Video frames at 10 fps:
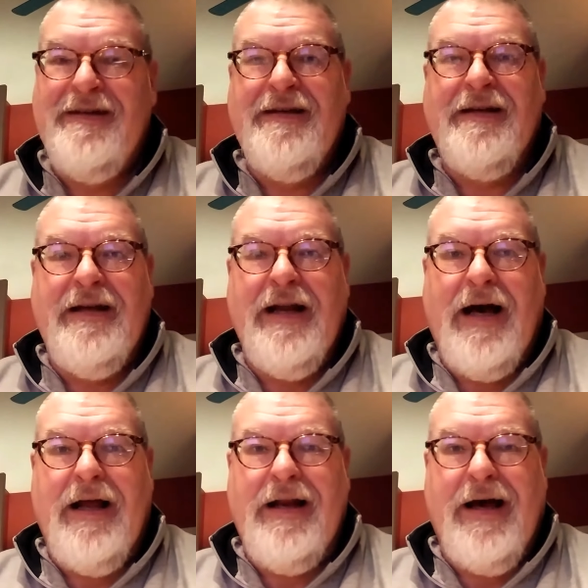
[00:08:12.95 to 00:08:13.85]

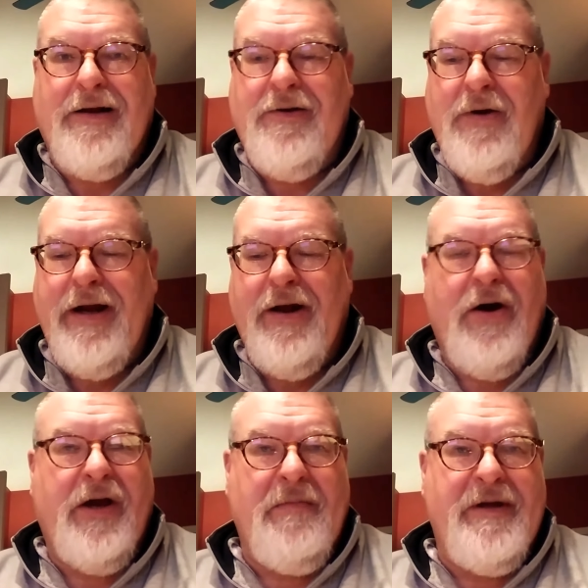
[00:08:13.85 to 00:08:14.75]
not a great
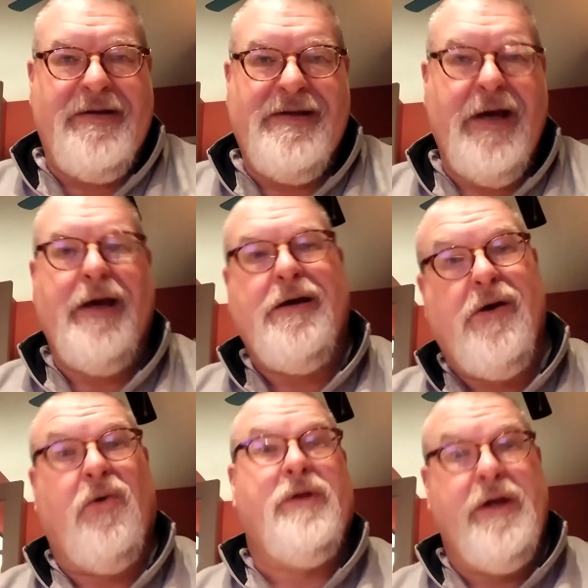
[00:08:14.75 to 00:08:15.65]
argument to say
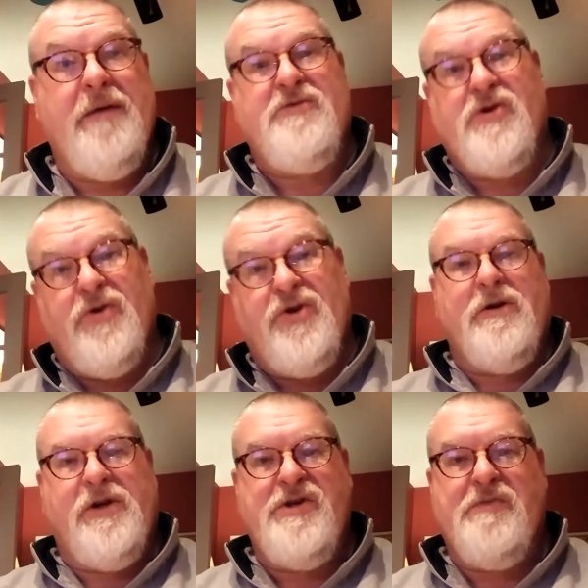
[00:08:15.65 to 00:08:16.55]
gold nibs are
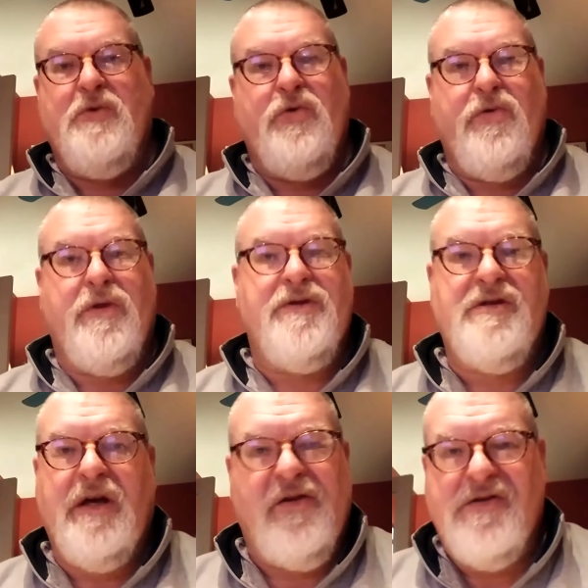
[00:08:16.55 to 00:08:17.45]
generally smoother than
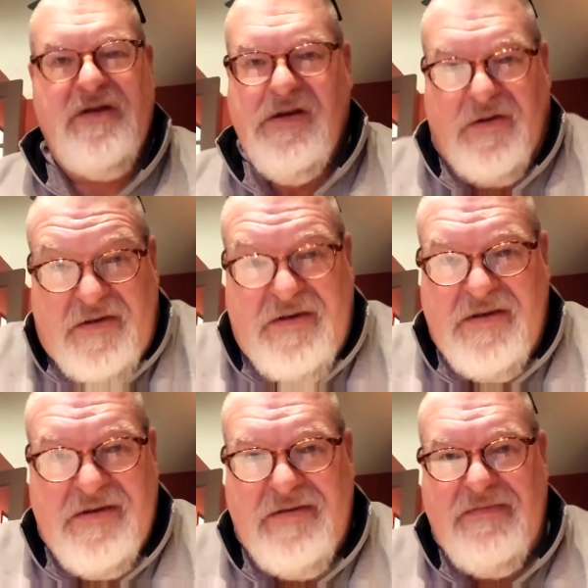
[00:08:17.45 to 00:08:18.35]
stainless steel. It's
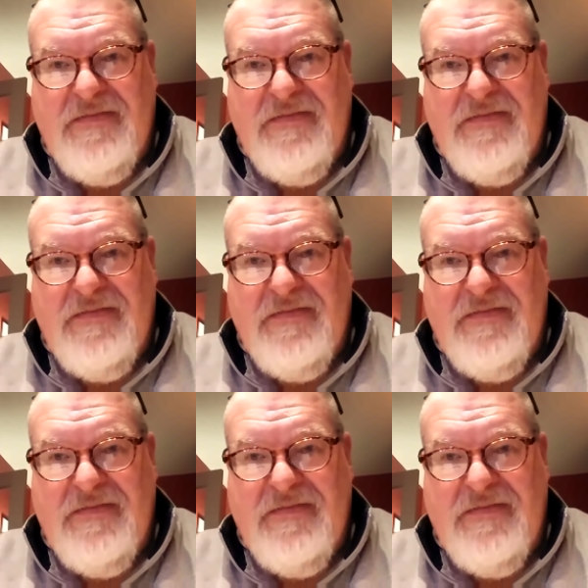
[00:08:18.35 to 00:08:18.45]
just